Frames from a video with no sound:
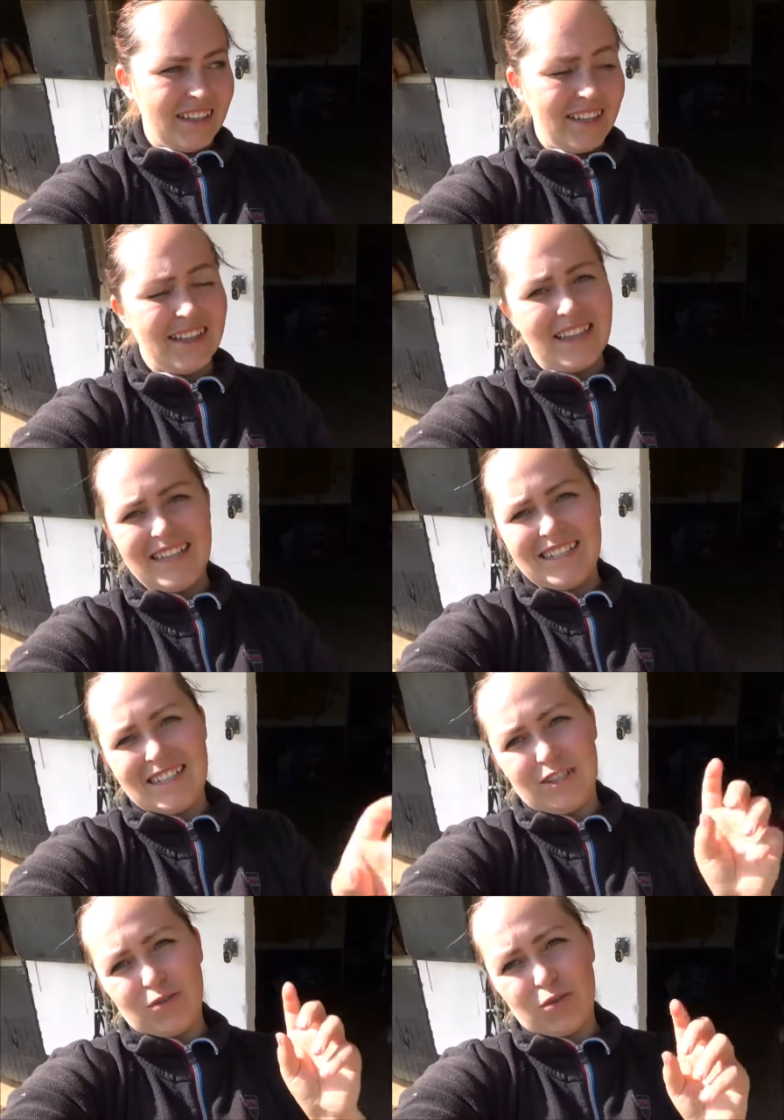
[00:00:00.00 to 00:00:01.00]
the things
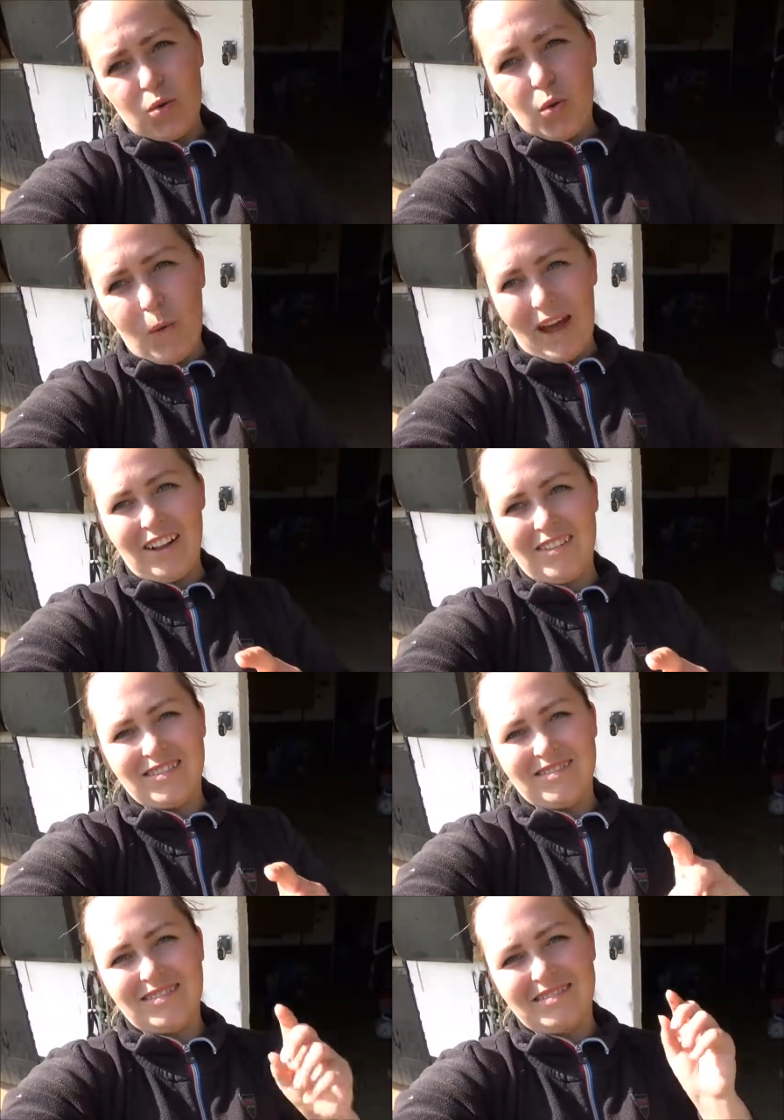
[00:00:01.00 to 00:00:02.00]
that go well
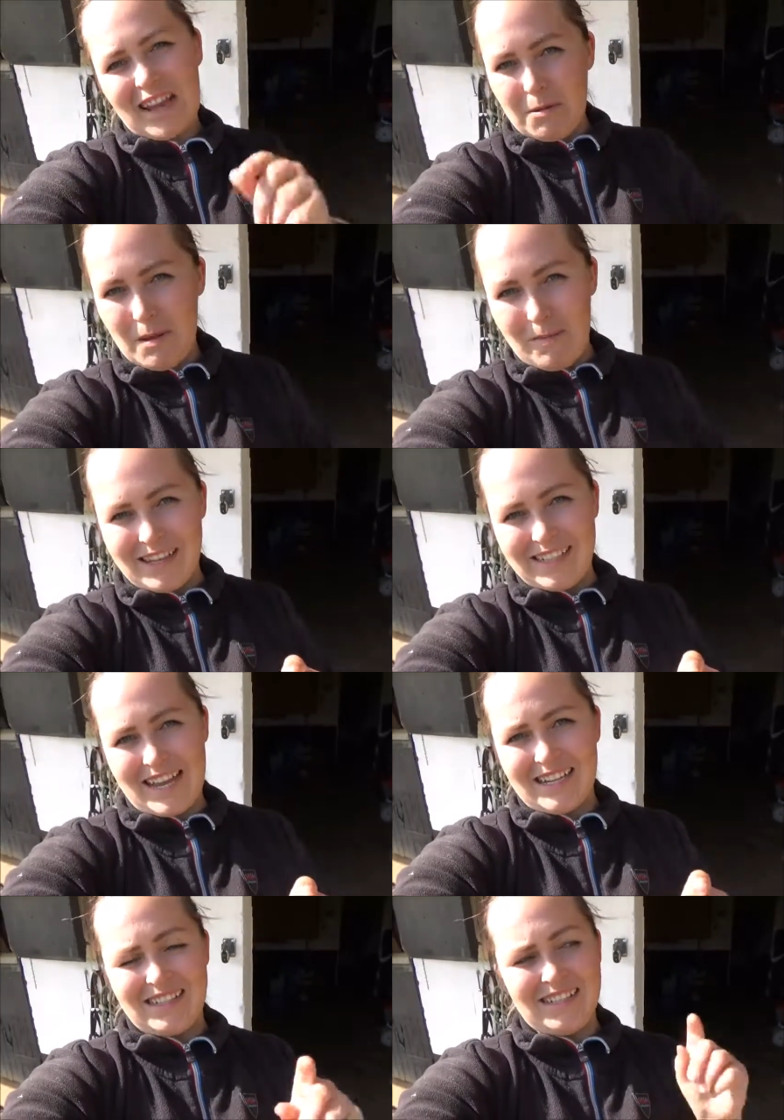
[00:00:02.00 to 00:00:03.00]
in my bad
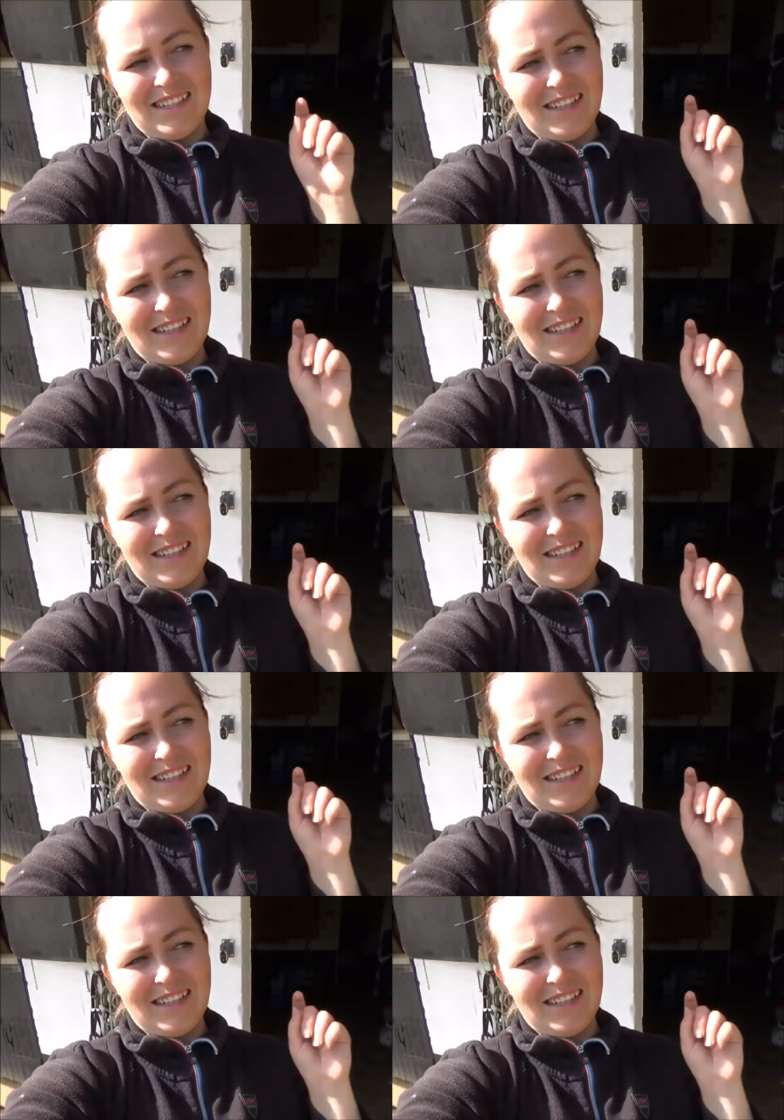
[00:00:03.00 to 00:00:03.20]
days.